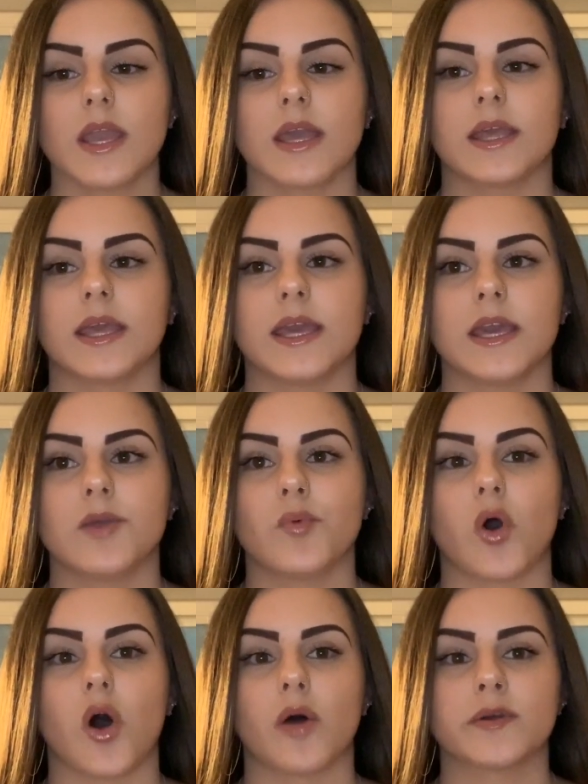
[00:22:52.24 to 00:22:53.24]
he
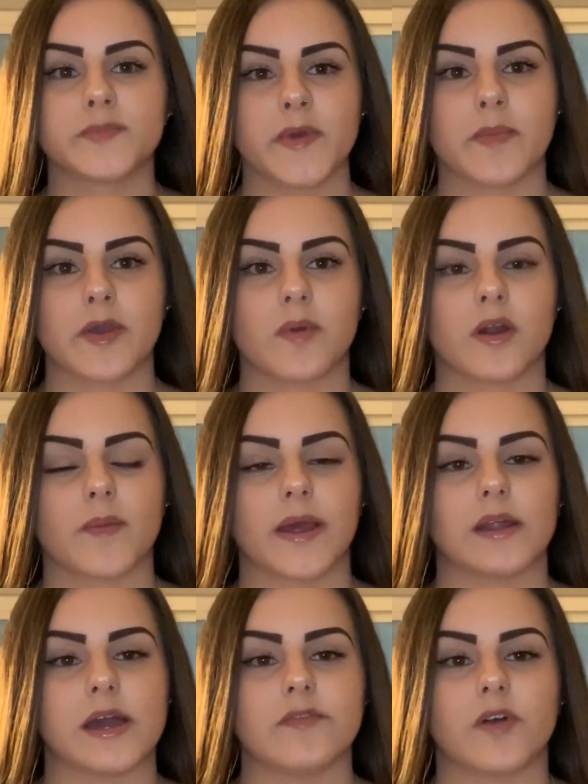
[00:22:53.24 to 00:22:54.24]
will always be a big part of my life.